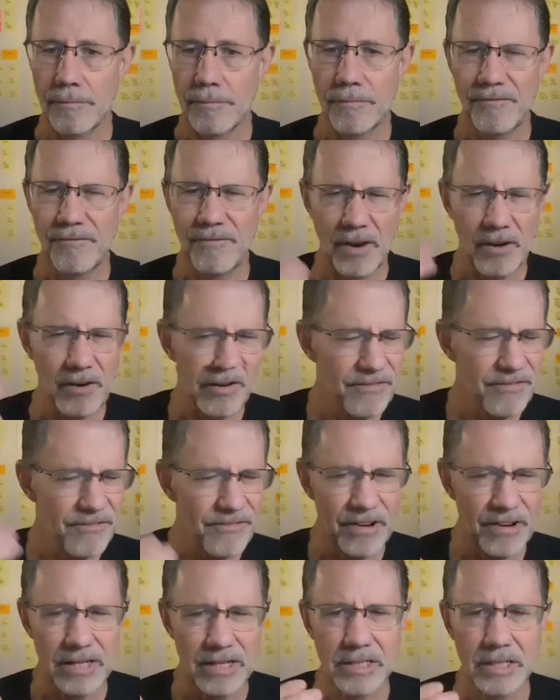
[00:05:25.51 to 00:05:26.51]
very
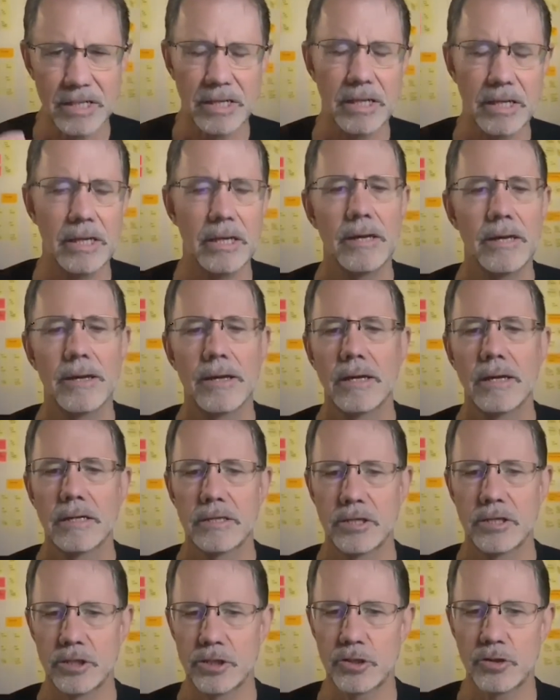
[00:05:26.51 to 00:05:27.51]
fuzzy,
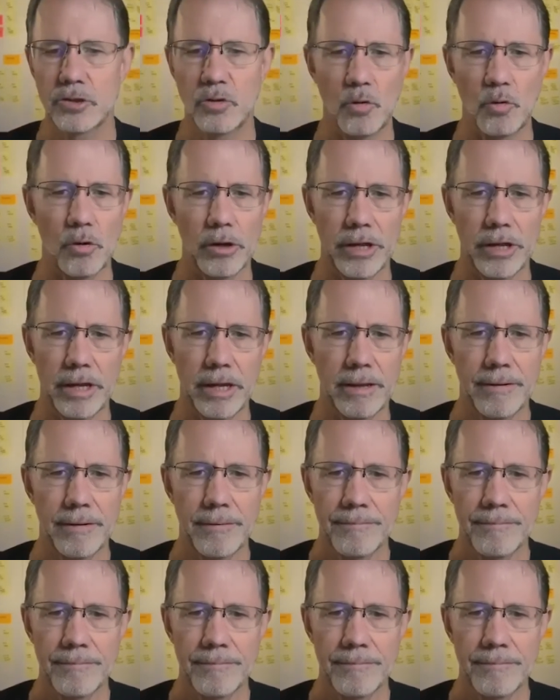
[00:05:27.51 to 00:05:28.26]
distorted,